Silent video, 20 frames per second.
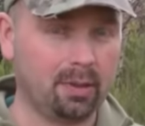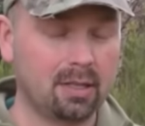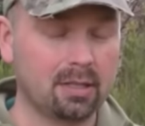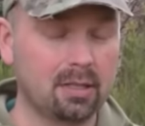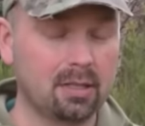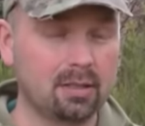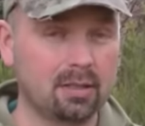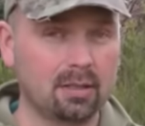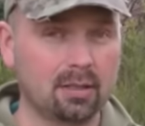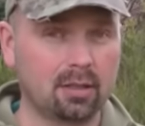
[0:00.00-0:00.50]
because
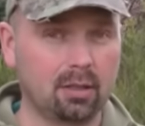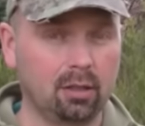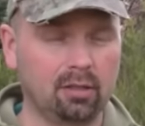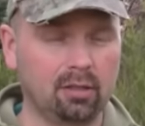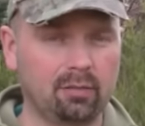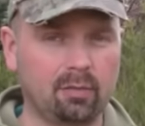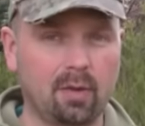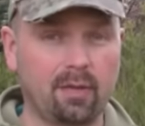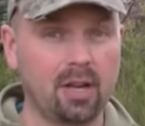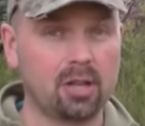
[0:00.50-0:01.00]
he's a
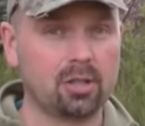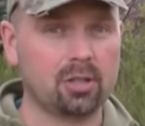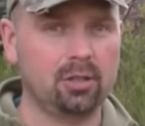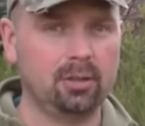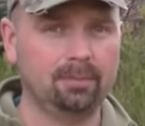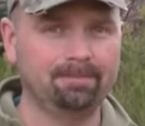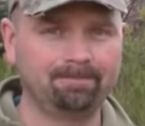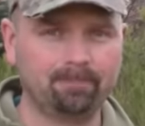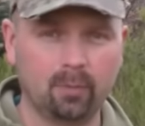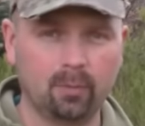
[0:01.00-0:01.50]
golf professional.
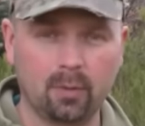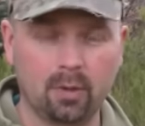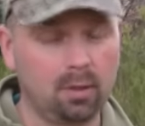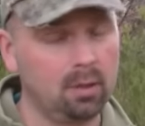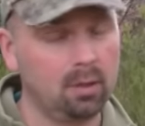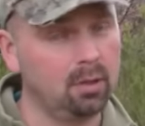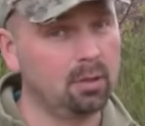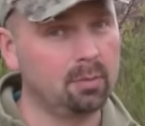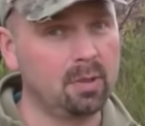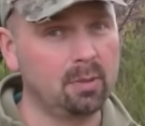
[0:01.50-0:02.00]
Not a
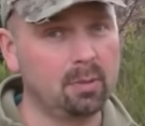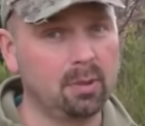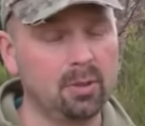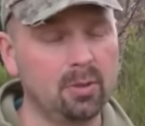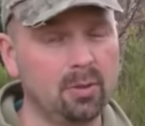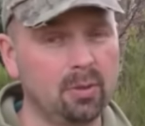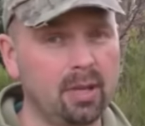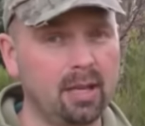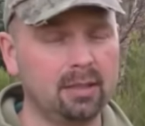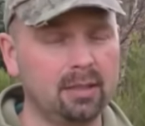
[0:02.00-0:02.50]
lot of people
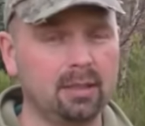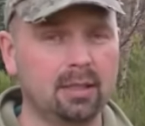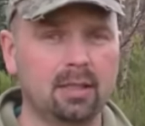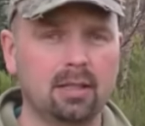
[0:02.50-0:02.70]
know that.